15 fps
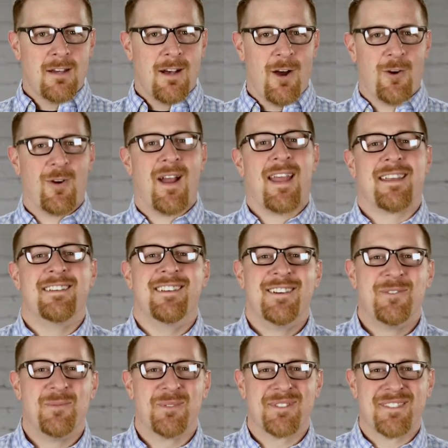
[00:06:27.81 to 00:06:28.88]
All right,
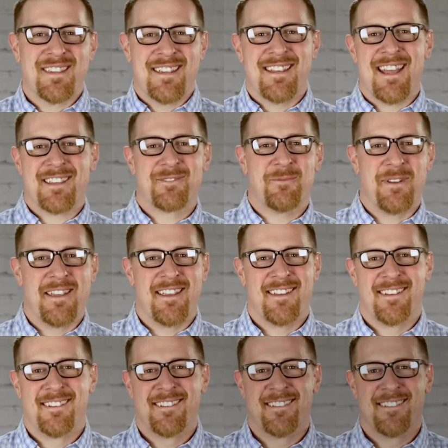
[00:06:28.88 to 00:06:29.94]
we'll see you next week.